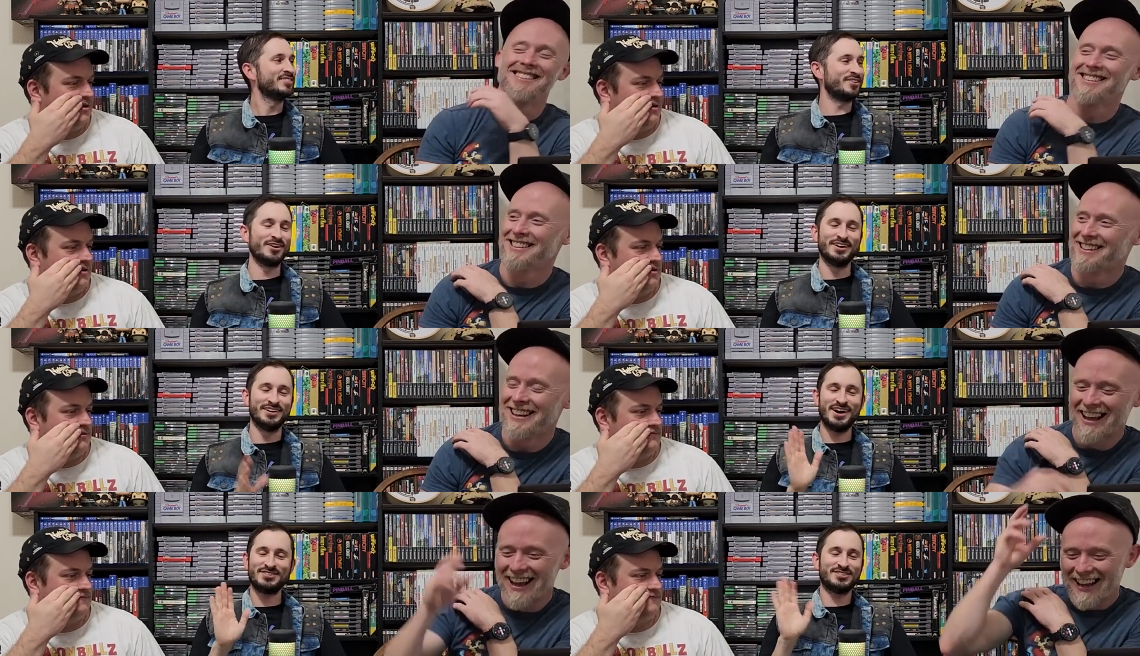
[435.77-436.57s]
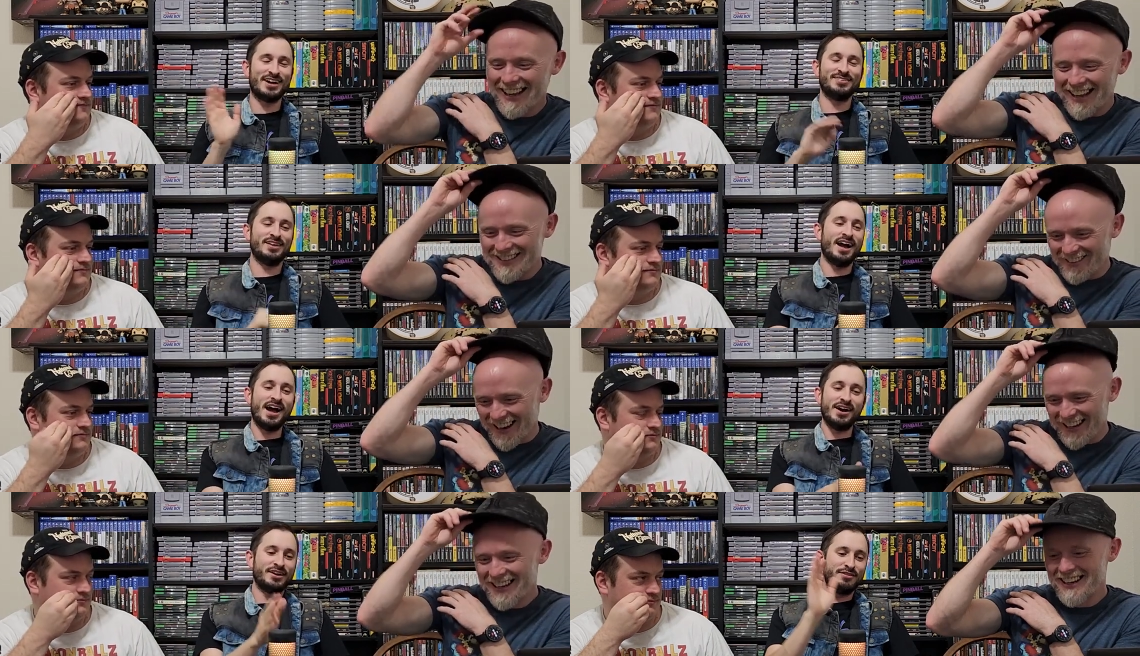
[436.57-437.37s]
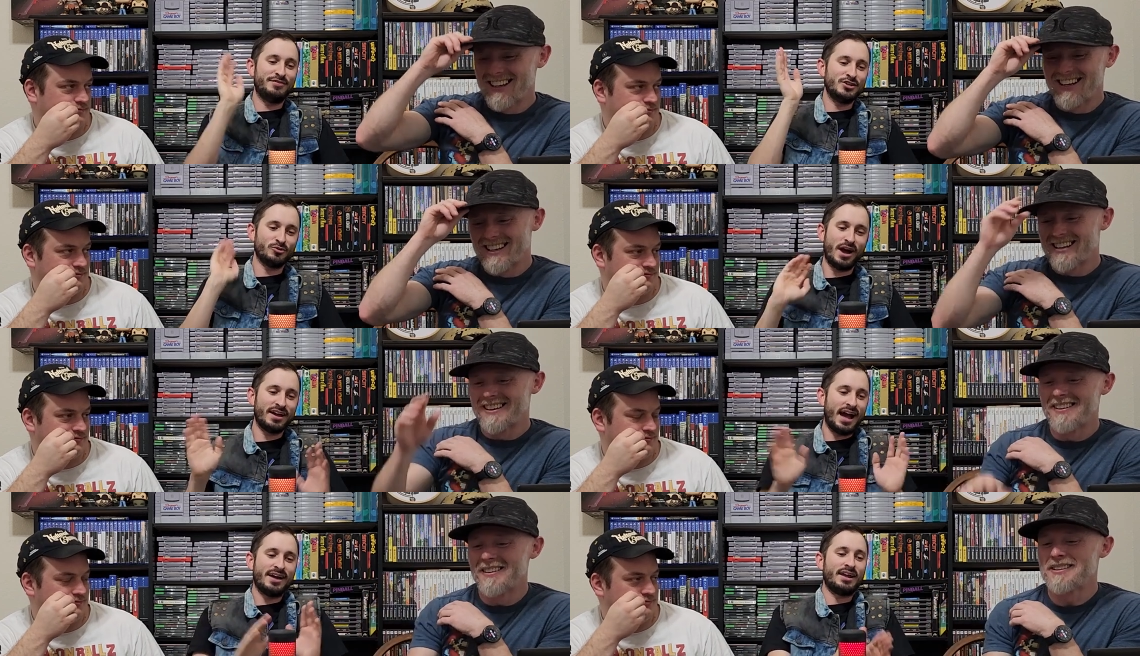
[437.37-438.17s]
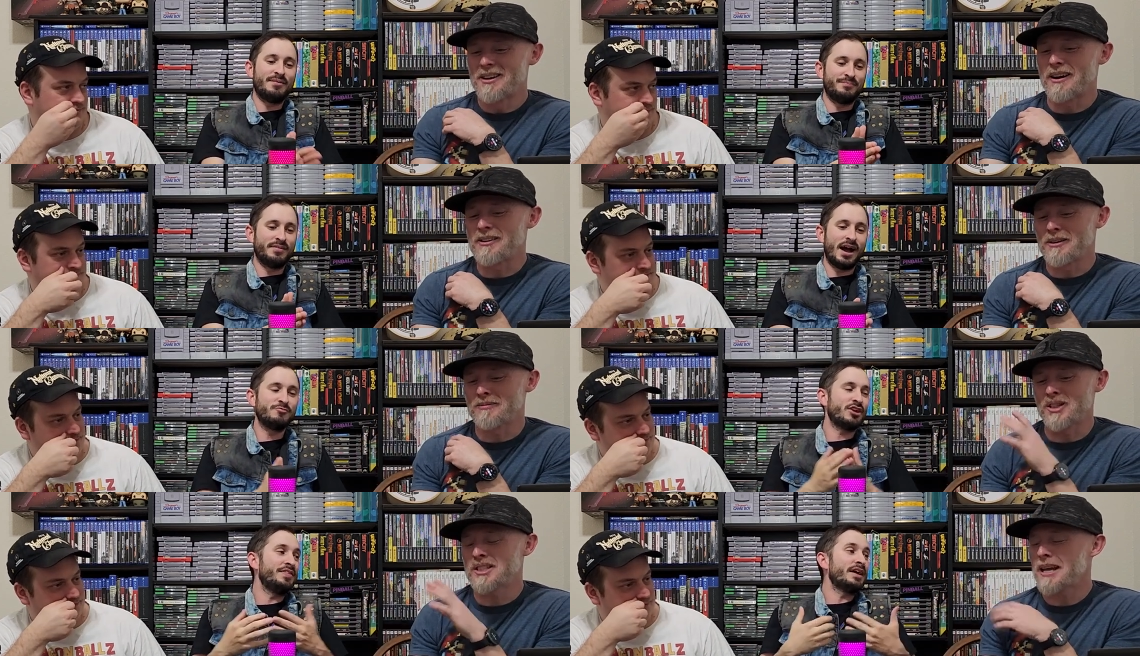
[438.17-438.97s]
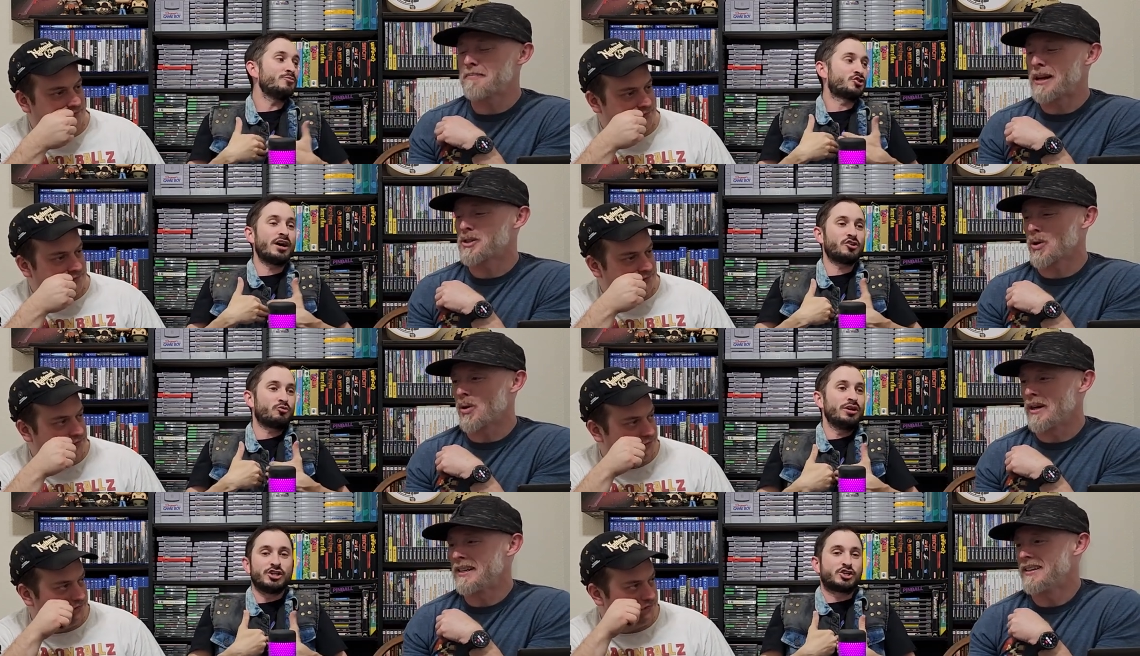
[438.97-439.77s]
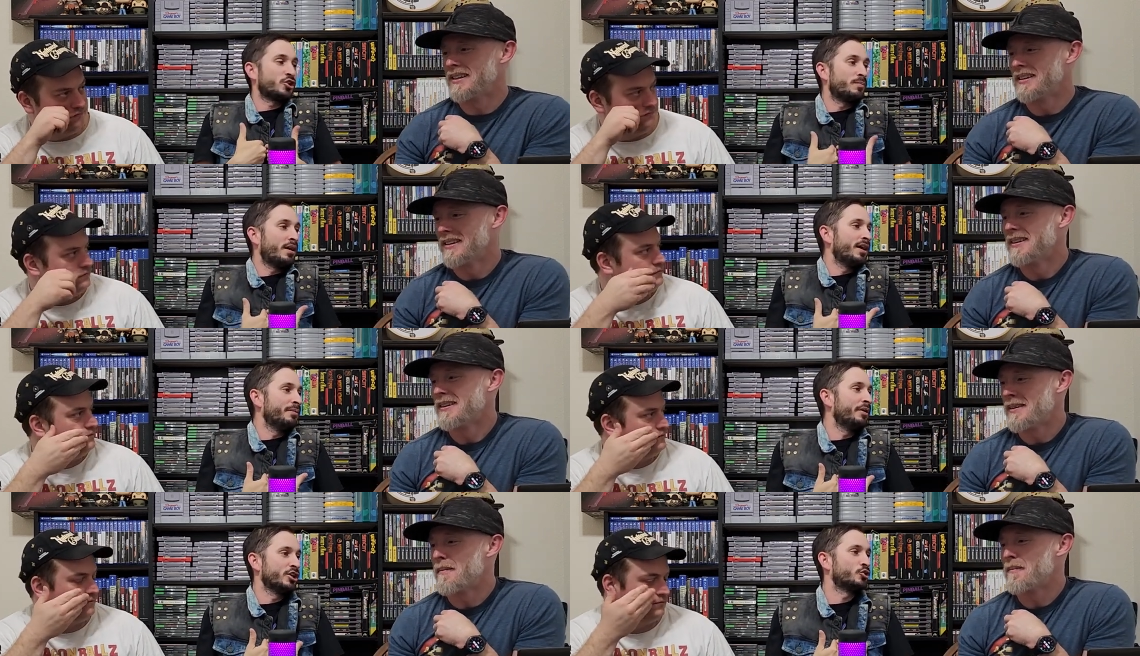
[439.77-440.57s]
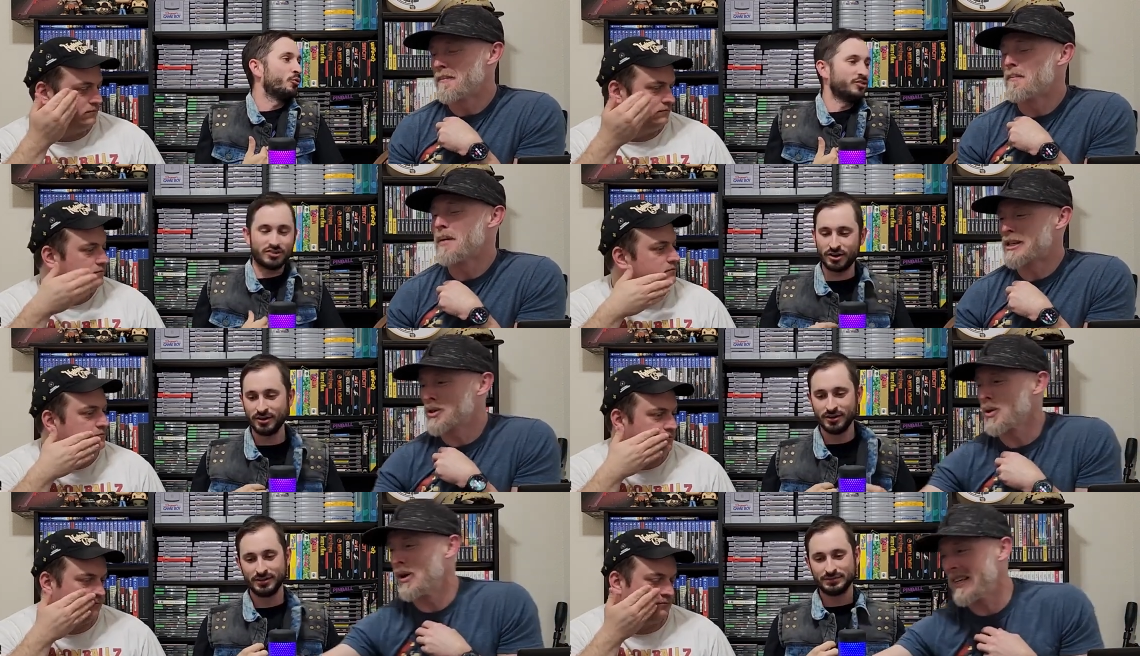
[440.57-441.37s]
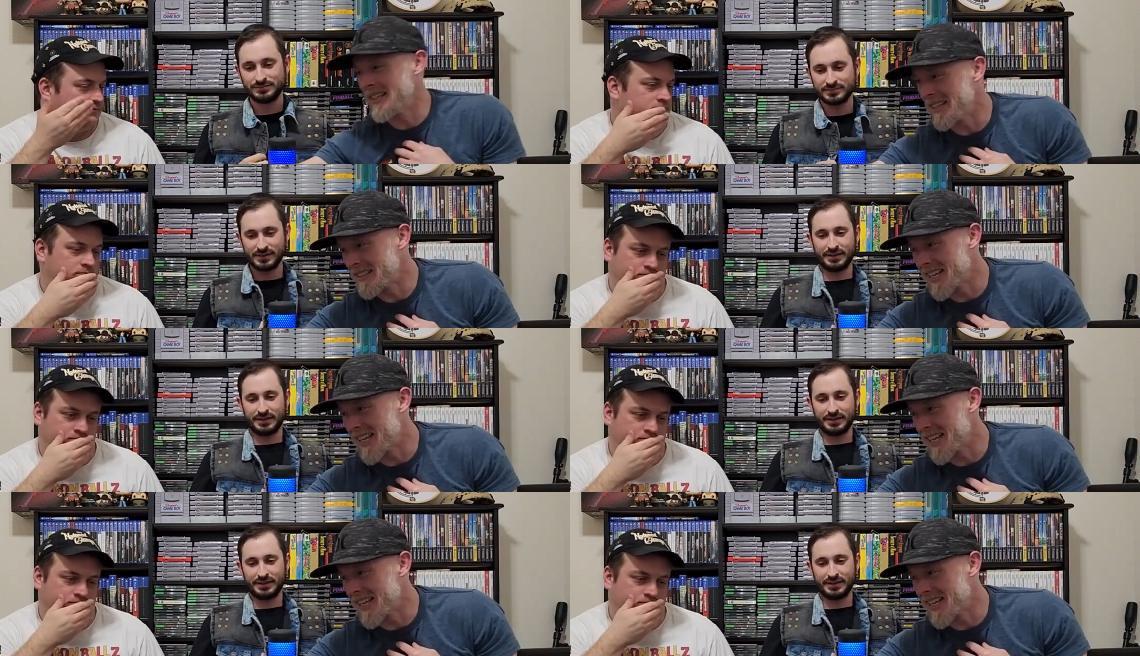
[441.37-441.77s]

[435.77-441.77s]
Speaker 1: Sorry, I just I, it's okay. Okay, visual. I I, I, I think I'm Metroid. trying to reassure my my choice. Metroid